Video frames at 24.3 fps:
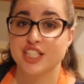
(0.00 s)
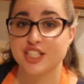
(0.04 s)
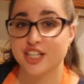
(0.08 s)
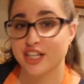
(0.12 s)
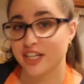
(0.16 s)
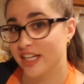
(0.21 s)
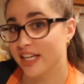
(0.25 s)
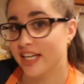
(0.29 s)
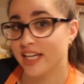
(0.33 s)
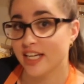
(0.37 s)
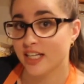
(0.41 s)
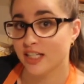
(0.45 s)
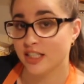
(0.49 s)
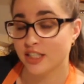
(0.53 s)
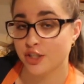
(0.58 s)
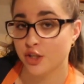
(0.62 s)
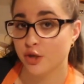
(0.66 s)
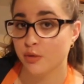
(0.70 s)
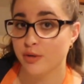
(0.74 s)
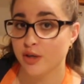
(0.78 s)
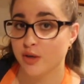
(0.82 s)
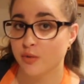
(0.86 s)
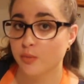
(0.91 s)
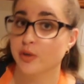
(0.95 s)
It's gonna get a
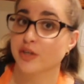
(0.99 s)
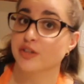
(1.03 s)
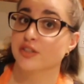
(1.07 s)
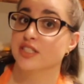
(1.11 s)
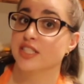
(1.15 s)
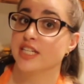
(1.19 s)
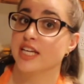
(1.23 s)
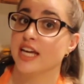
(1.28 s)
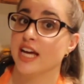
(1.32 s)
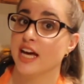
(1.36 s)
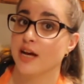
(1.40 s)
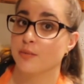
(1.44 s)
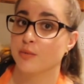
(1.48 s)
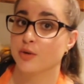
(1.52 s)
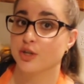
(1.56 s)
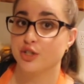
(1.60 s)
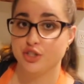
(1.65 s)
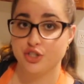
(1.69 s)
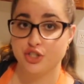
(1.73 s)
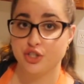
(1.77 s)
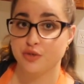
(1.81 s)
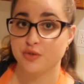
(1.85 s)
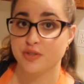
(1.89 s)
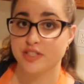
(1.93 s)
little bit wilty and
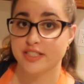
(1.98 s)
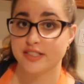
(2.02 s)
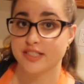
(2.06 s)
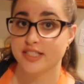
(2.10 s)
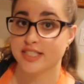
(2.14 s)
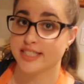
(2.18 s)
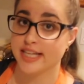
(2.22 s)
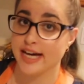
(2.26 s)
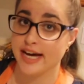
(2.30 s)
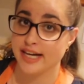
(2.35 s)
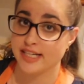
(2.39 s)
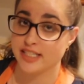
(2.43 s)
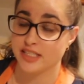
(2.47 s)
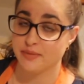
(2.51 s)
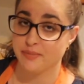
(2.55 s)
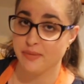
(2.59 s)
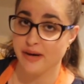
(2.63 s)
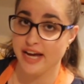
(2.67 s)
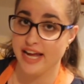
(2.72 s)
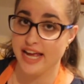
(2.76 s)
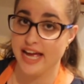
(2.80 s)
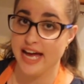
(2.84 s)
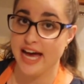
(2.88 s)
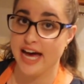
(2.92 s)
reduce in size
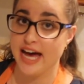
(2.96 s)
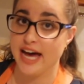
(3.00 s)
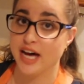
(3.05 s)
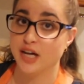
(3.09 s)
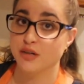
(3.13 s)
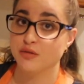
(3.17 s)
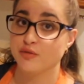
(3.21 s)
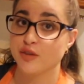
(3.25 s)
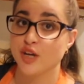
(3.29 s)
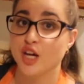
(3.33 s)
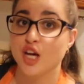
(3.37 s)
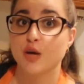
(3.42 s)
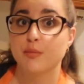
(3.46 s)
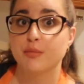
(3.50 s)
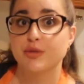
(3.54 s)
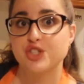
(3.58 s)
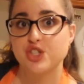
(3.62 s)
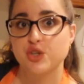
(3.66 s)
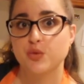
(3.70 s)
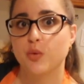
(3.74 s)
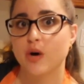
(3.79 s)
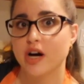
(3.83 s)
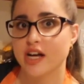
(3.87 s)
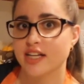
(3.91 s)
by half,
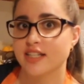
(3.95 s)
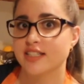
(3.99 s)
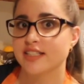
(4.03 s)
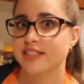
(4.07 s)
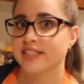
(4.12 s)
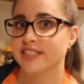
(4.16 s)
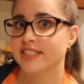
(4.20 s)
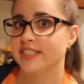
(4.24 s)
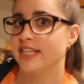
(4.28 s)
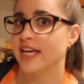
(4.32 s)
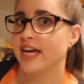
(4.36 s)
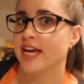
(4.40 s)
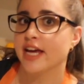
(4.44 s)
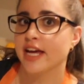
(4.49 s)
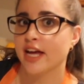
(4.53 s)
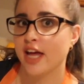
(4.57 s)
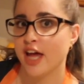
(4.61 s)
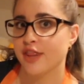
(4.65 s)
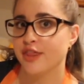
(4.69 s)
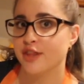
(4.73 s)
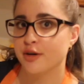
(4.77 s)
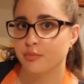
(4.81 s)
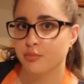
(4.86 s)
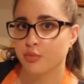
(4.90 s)
but you want it to stay
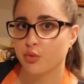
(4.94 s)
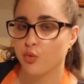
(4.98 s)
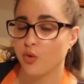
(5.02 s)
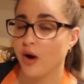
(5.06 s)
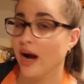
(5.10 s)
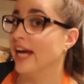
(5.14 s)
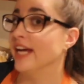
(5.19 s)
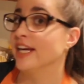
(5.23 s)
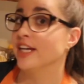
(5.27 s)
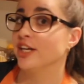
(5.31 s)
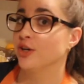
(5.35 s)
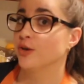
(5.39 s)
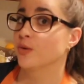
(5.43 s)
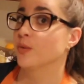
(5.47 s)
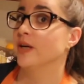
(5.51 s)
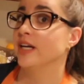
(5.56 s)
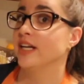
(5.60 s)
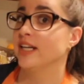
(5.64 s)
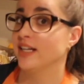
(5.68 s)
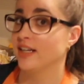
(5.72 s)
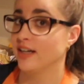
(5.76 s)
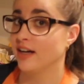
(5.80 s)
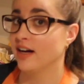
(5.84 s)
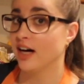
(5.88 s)
the bright
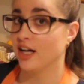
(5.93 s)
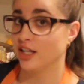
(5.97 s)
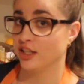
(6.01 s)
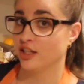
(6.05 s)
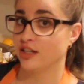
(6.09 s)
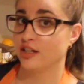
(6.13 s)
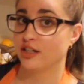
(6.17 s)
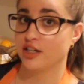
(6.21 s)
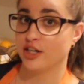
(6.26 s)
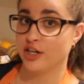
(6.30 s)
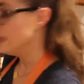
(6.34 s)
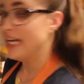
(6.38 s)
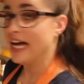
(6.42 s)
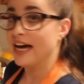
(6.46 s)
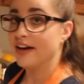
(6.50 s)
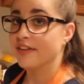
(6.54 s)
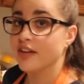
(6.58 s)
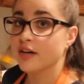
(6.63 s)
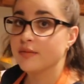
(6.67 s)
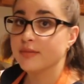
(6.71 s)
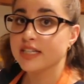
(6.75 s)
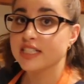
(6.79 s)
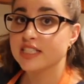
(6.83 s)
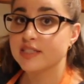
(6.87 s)
green color. Now
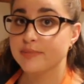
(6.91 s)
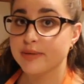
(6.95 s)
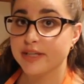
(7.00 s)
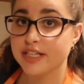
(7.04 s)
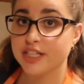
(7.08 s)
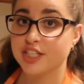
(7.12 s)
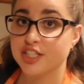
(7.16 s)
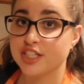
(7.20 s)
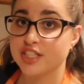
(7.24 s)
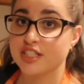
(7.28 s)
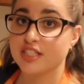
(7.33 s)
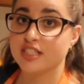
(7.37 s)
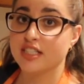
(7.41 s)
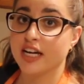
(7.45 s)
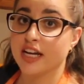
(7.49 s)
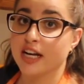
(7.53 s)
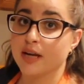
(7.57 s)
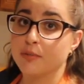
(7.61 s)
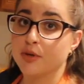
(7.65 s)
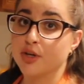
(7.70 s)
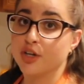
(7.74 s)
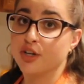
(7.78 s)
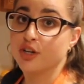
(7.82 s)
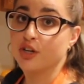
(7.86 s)
that my spinach is done,
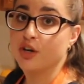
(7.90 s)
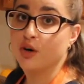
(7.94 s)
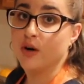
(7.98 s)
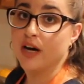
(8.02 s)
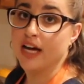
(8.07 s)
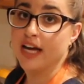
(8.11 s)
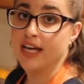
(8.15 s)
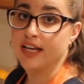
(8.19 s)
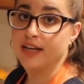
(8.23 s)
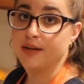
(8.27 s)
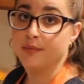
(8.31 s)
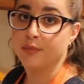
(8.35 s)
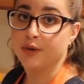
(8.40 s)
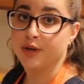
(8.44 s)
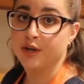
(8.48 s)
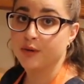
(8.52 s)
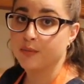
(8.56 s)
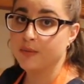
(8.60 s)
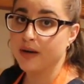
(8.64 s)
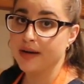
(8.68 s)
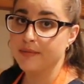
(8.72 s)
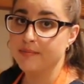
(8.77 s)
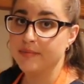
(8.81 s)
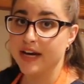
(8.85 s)
I'm gonna go ahead and put
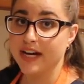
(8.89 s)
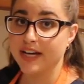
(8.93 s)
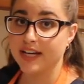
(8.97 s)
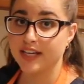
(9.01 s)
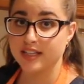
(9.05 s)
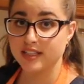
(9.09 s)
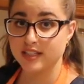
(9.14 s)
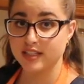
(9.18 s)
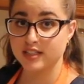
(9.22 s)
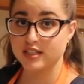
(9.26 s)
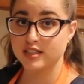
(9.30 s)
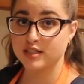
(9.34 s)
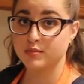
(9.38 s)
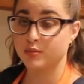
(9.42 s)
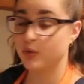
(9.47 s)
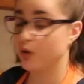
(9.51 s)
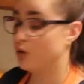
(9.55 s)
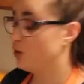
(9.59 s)
it right back into this